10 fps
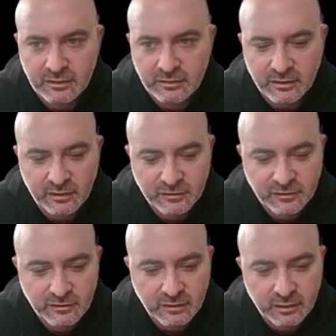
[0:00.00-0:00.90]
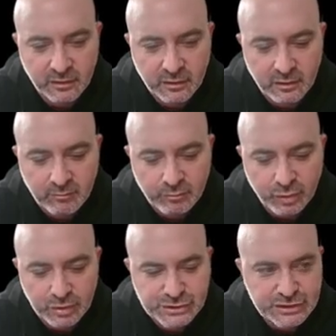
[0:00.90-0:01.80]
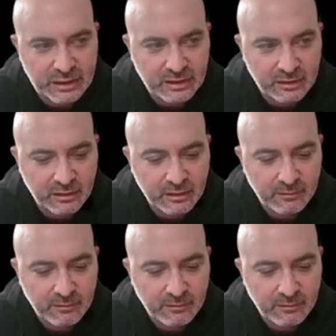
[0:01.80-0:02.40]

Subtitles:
this pushing